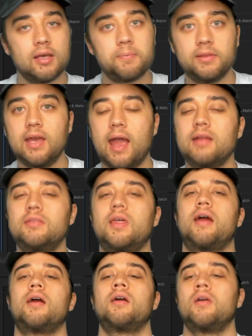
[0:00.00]
tip at the end
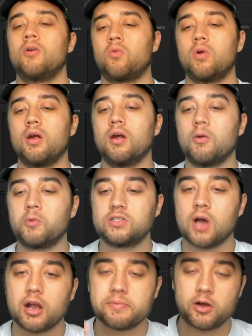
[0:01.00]
there, where we
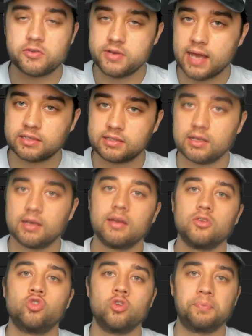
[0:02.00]
talk about
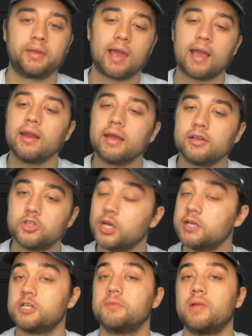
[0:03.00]
nesting, duplicating,
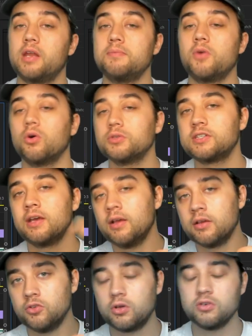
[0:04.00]
changing blending modes,
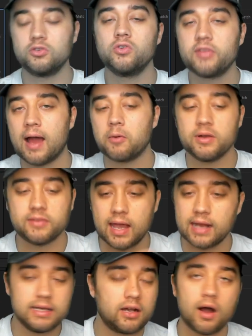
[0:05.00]
you can do that with
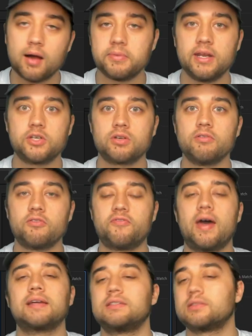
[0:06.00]
any combination of
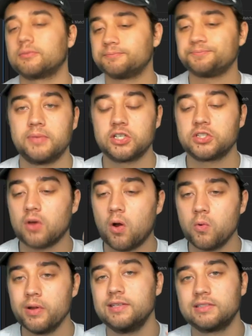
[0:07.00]
effects, but just
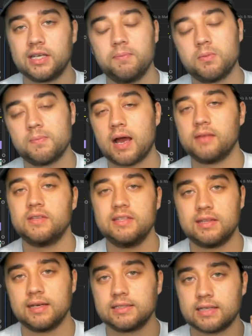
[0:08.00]
always keep in mind the
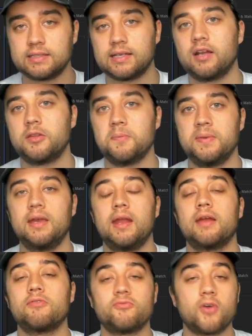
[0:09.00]
things I said at the
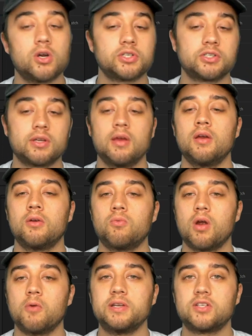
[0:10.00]
beginning first,
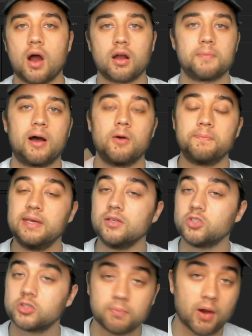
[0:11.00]
where we talk about
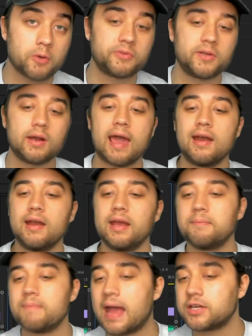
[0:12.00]
being smart with your
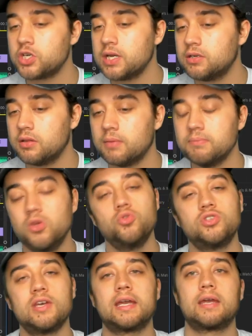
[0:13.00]
editing, matching to the
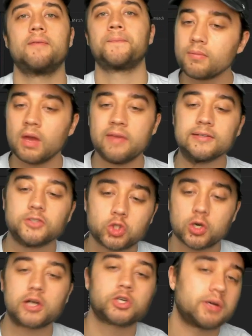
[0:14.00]
music, and then
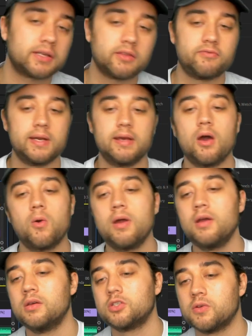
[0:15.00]
structuring the video
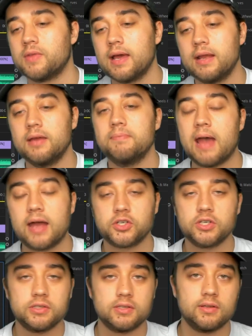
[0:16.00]
so that it
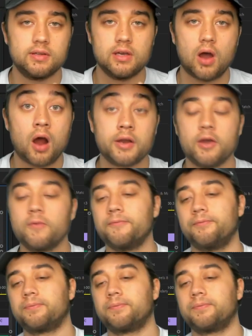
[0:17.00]
matches the audio.